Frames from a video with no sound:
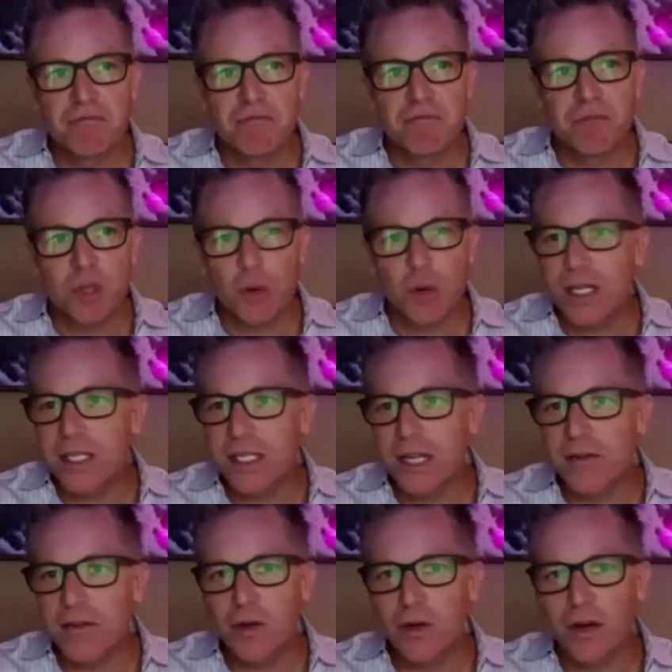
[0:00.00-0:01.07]
So easy,
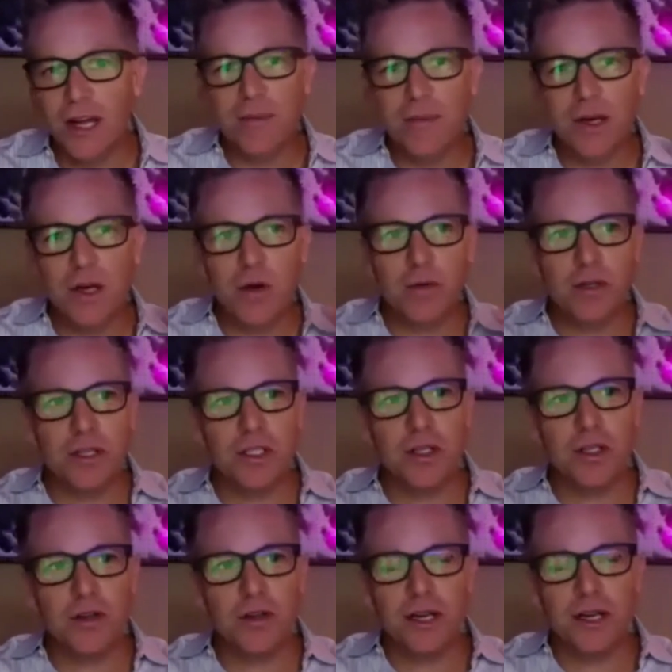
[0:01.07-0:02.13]
even though I had my own
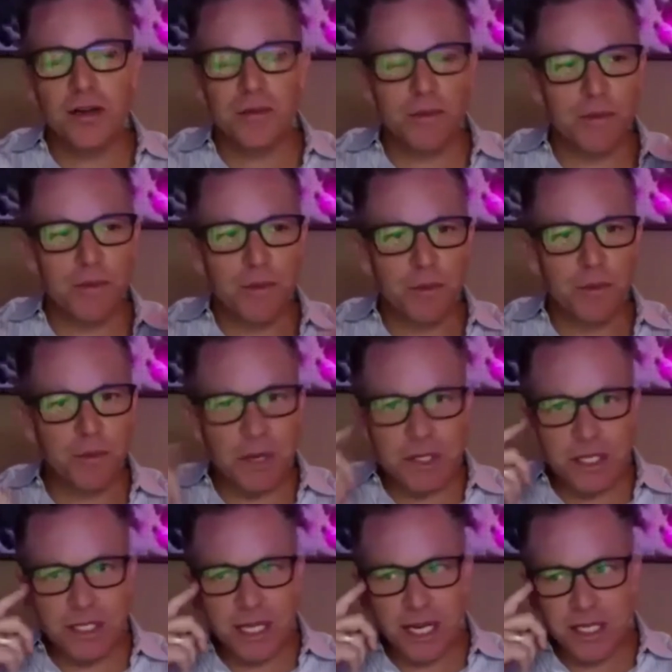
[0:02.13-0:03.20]
consulting and
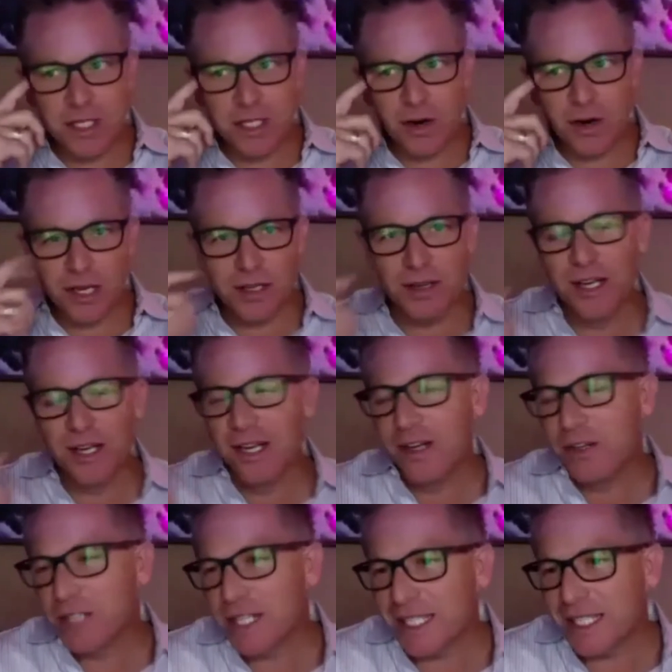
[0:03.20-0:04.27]
business I had started,
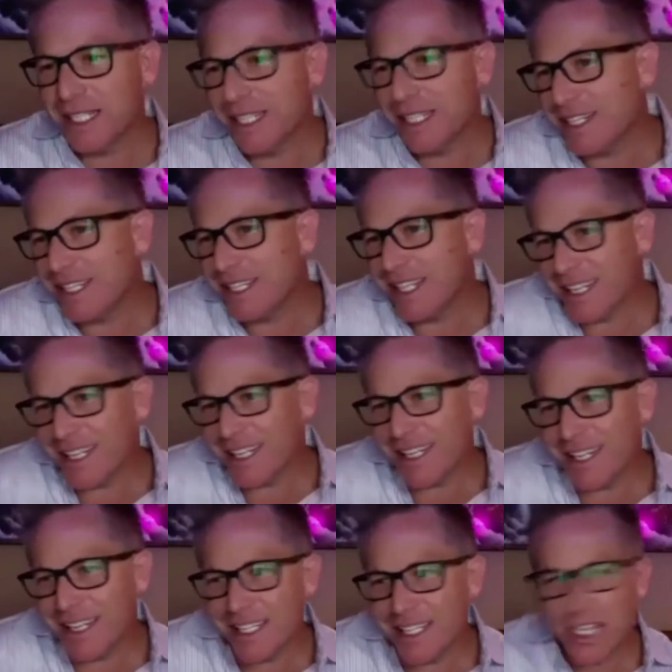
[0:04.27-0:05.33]

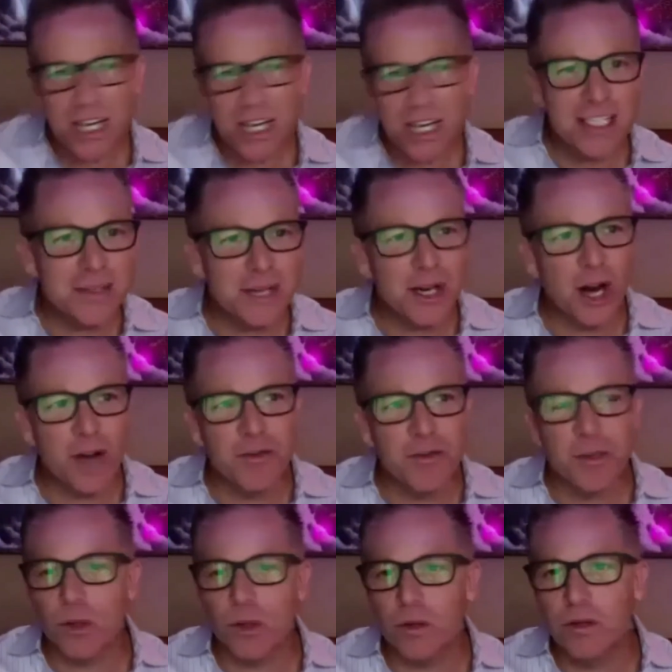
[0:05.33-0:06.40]
it seems
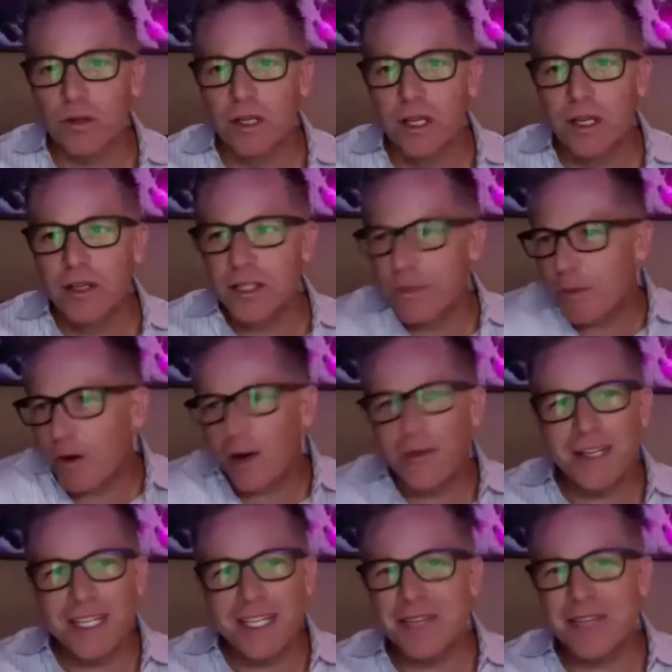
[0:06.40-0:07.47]
uncomfortable. Some part of it
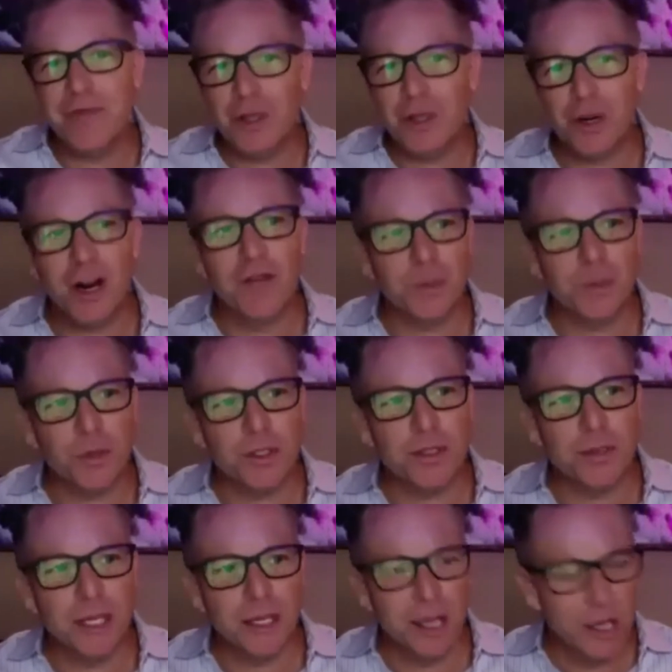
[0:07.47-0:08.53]
doesn't feel comfortable to
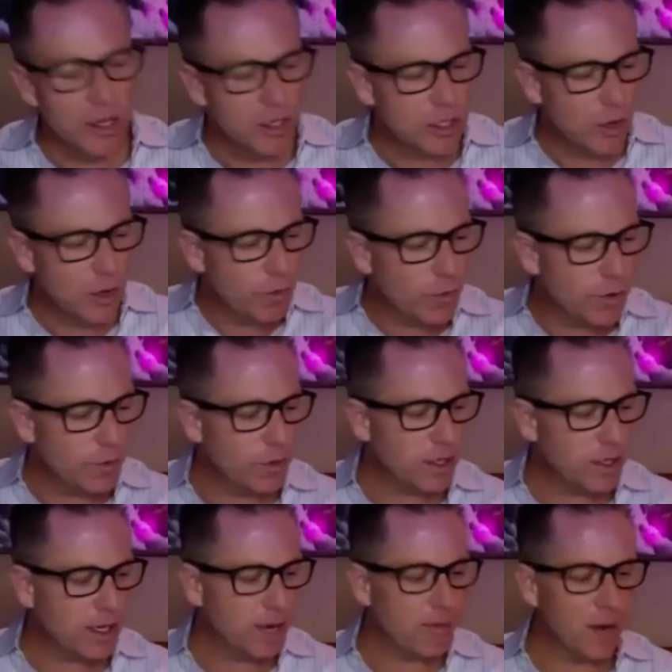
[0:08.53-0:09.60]
me. So we
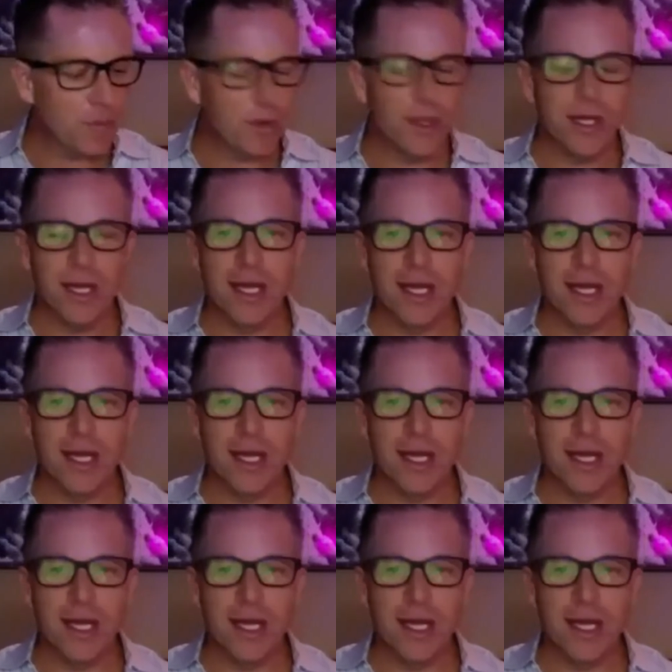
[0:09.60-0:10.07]
come up with